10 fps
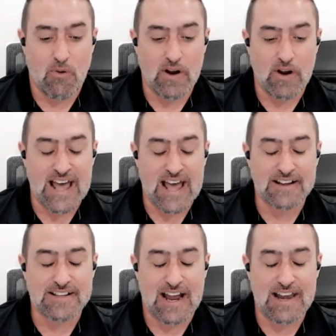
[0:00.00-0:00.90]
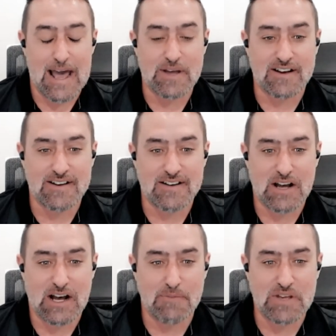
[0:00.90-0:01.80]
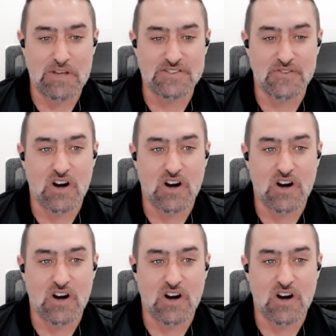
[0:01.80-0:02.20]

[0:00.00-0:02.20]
organic, dynamic piece of